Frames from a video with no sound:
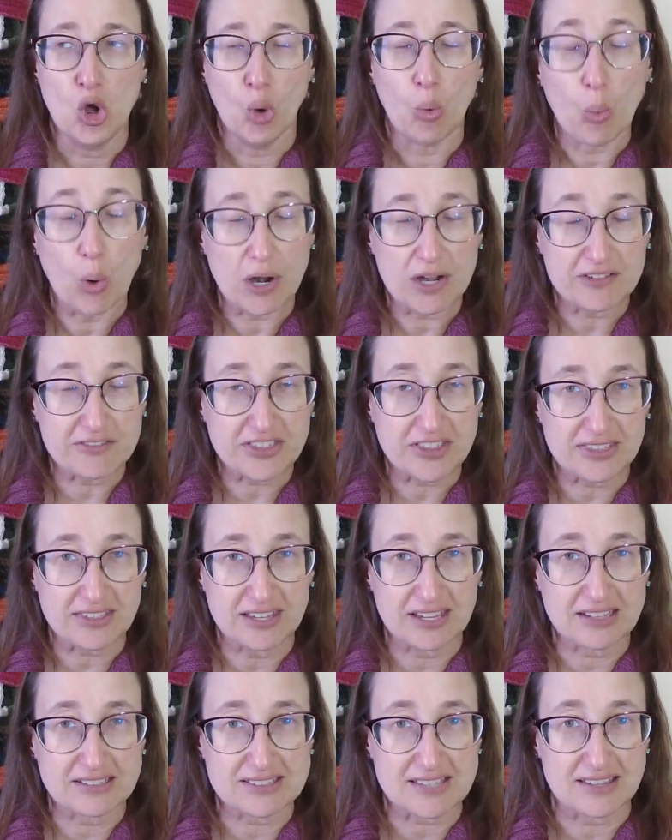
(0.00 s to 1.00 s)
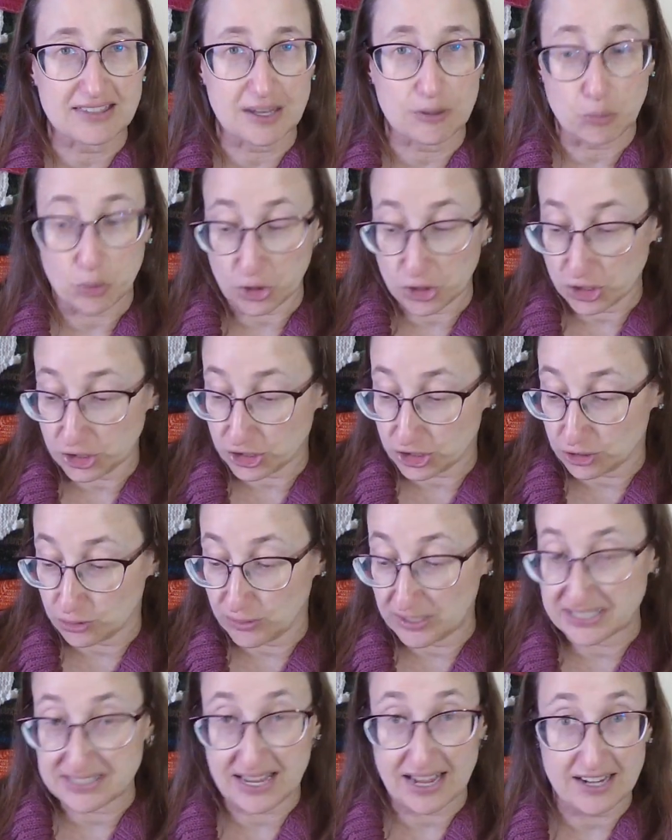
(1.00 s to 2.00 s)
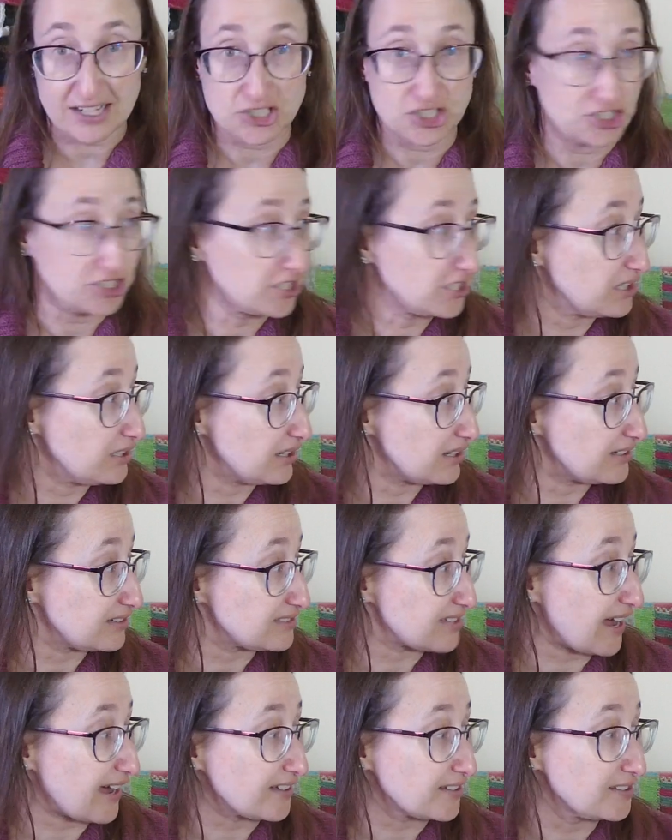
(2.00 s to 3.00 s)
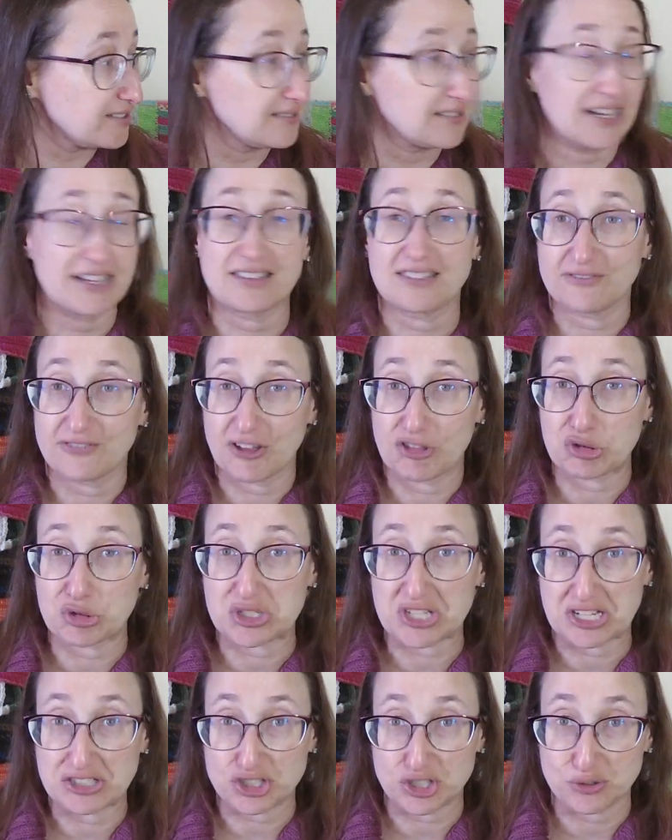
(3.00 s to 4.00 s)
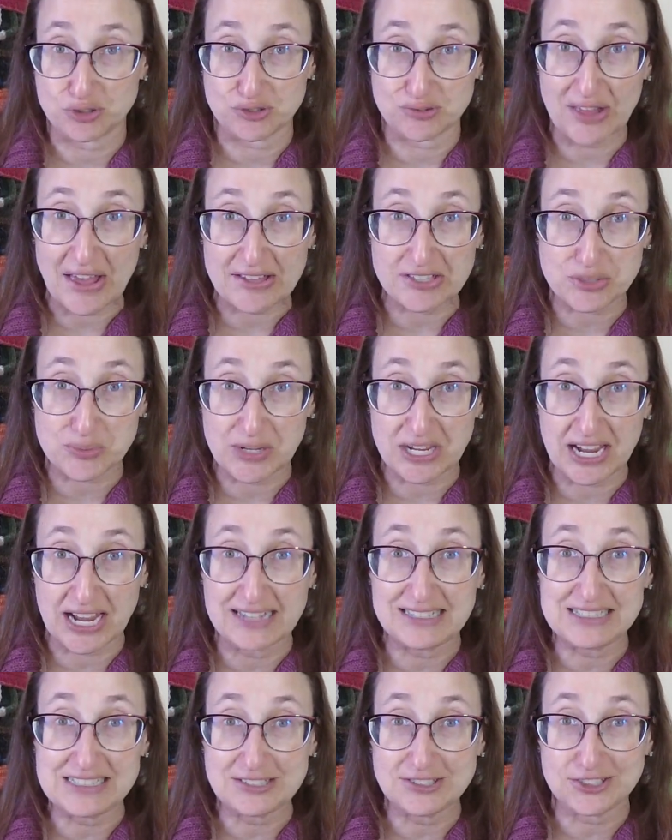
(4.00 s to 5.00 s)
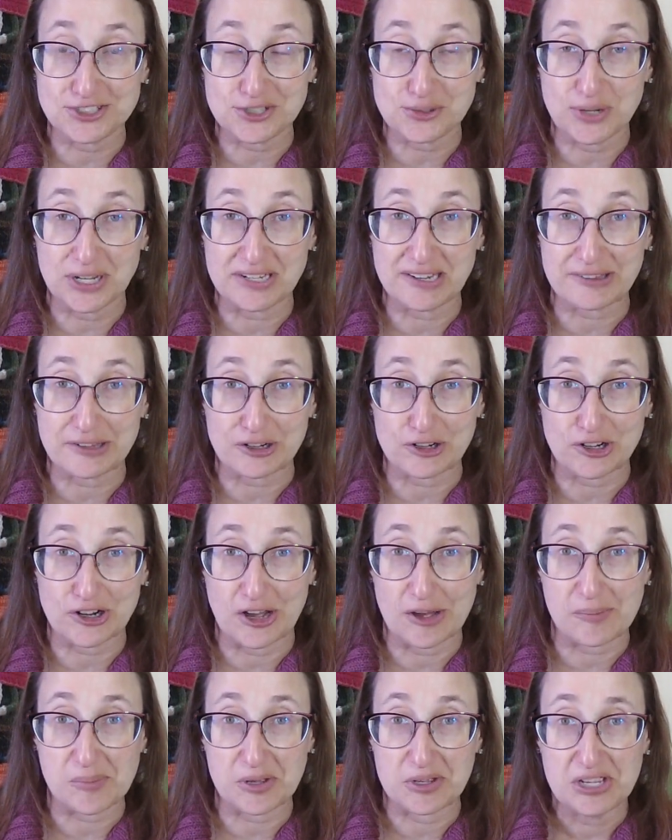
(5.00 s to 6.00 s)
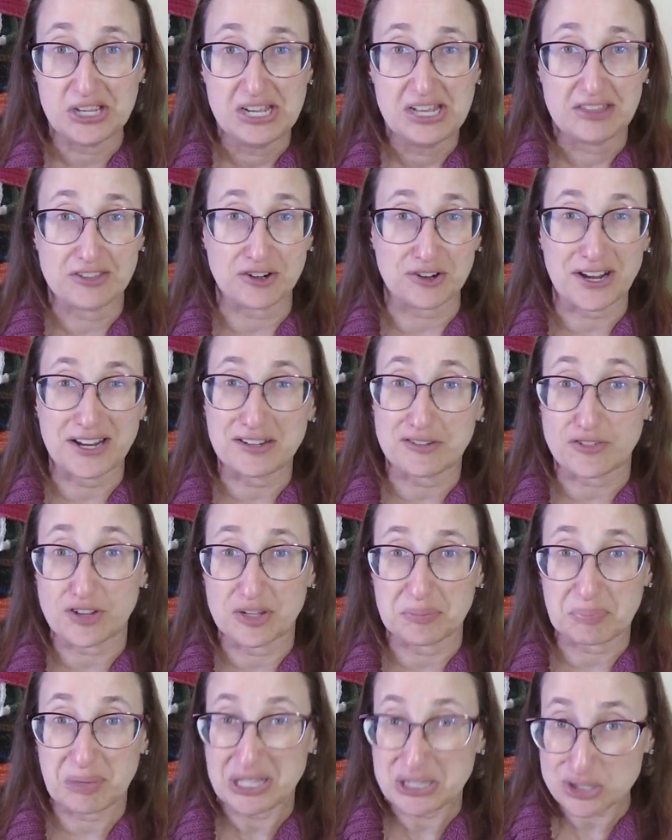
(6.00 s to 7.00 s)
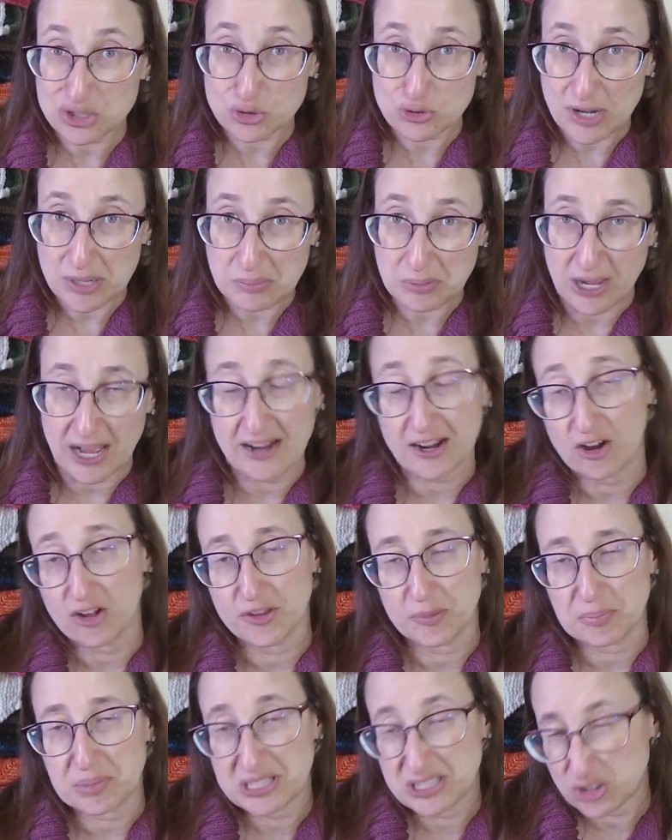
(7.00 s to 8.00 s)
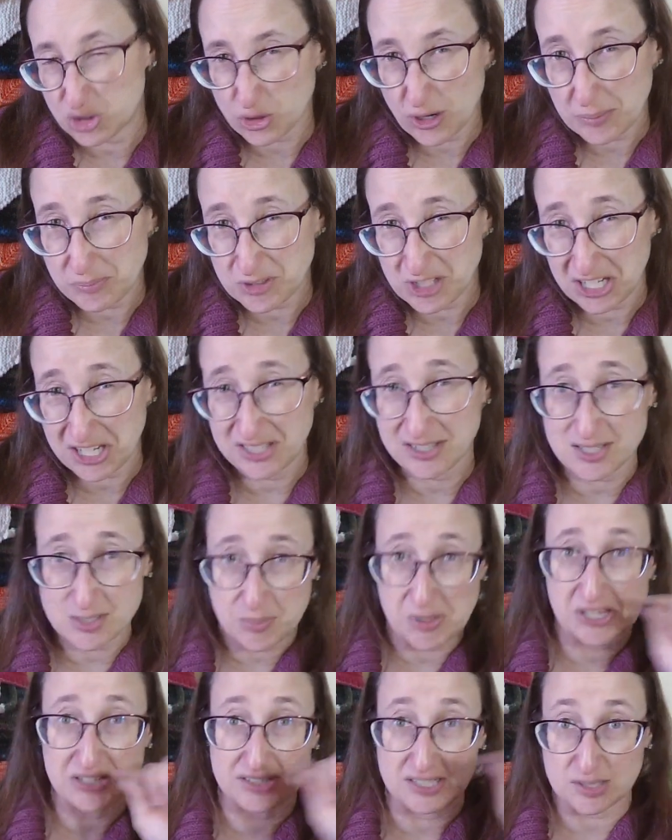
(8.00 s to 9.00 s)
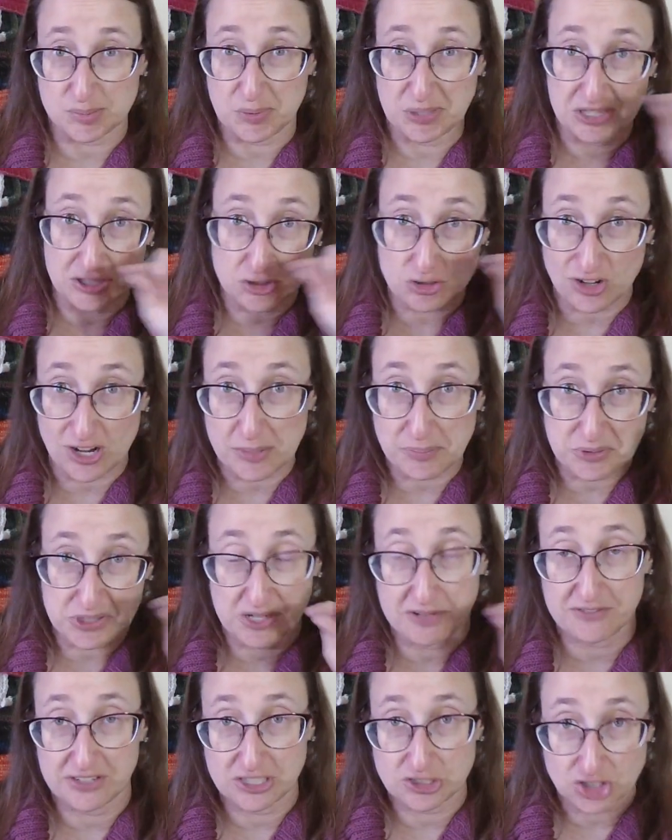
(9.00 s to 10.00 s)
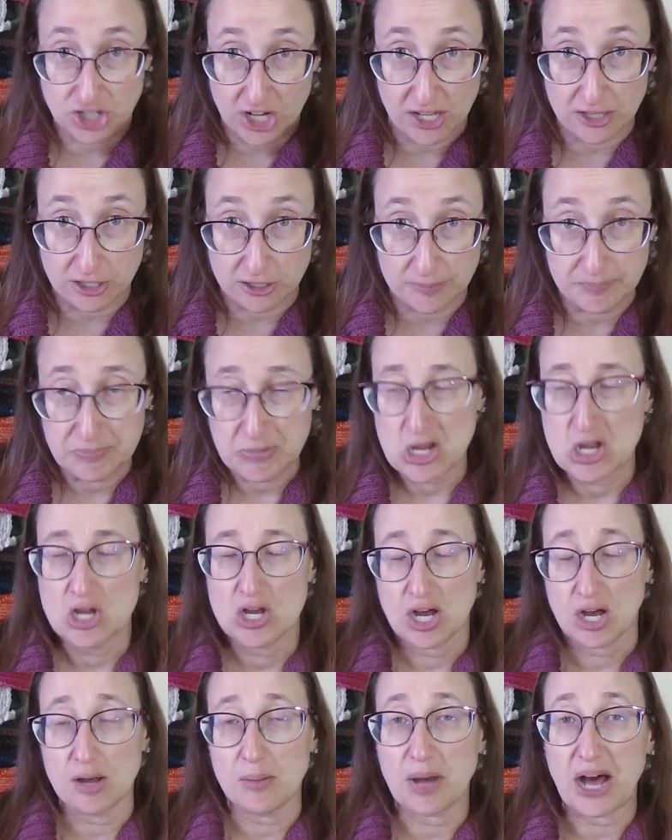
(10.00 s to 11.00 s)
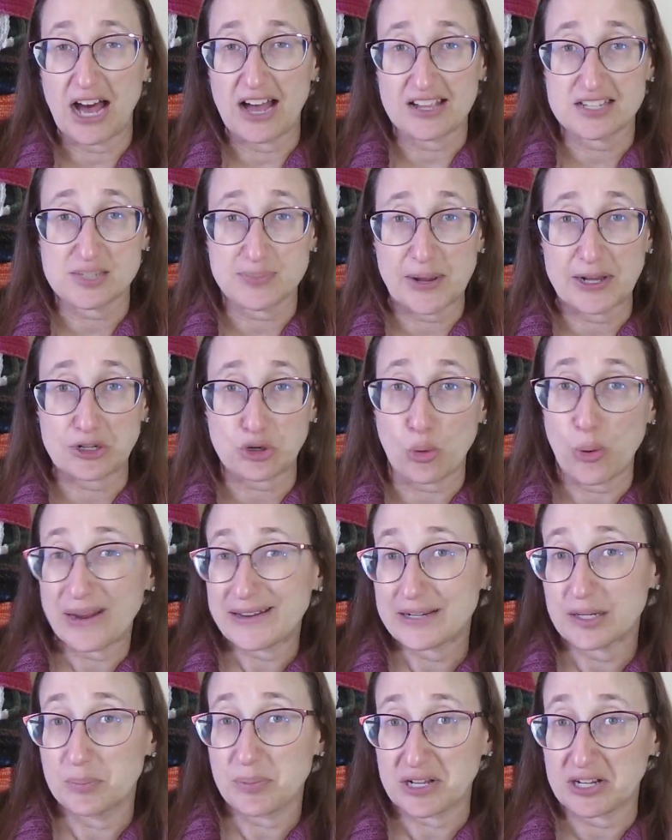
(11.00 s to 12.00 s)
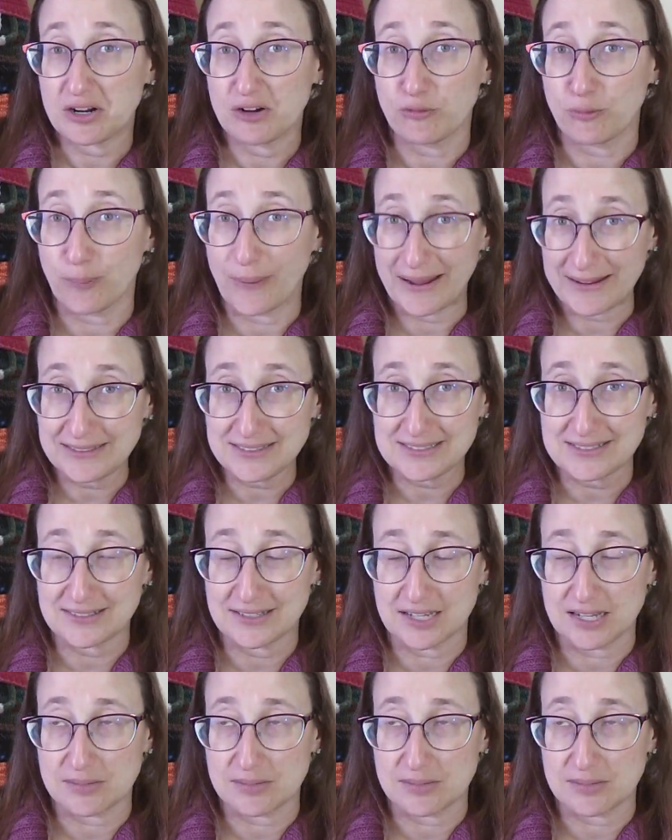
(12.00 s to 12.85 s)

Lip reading: one of the things that we're going to do is actually exactly like the feathers I showed you last week. I need to do another, they're kind of pinstripe, I call them pinstripe chickens because it's pinstripes of each color. I spun quite a bit of white